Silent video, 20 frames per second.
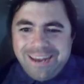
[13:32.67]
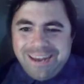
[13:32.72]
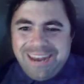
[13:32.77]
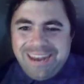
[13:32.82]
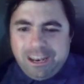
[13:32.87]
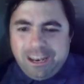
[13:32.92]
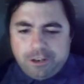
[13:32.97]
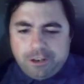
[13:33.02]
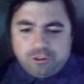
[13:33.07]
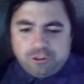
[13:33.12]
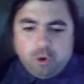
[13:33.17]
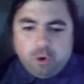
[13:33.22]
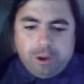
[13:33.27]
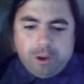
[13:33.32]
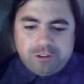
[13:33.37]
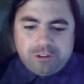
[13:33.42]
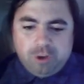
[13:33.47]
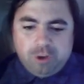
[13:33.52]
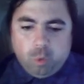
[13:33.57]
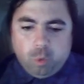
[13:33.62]
Now let's go
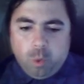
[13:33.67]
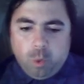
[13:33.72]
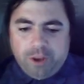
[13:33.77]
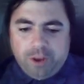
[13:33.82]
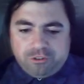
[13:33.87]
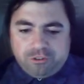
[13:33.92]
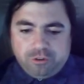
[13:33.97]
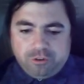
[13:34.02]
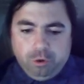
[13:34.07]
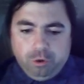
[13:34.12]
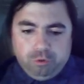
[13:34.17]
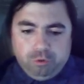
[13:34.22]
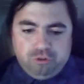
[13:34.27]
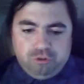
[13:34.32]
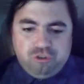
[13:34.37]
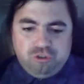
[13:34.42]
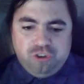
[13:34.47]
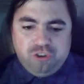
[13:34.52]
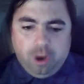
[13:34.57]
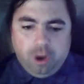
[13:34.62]
out to the West Coast,
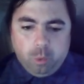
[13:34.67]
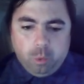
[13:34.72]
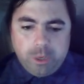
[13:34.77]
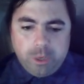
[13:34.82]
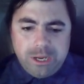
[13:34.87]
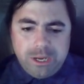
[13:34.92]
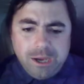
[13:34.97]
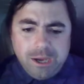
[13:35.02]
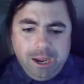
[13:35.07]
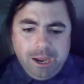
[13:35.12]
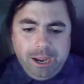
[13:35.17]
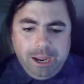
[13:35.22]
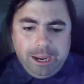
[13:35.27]
shall we?